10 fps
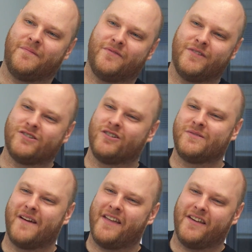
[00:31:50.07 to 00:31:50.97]
we talked
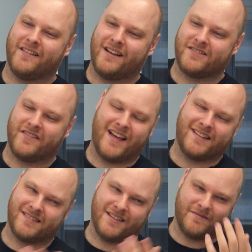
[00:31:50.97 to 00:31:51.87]
about that on the last show, and
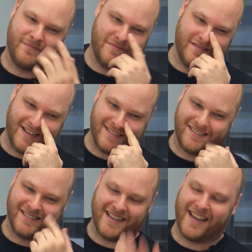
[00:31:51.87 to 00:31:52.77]
that's the
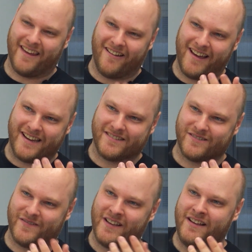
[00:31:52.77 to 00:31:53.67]
that's the dickhead eye
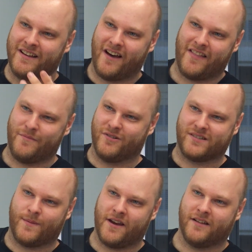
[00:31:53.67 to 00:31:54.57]
oh, they brought
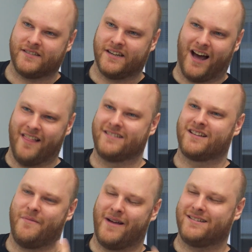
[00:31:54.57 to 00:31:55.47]
someone else in, oh,
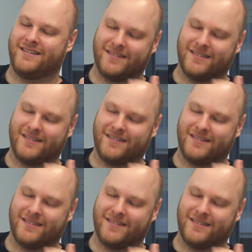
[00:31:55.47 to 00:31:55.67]
let's go back to,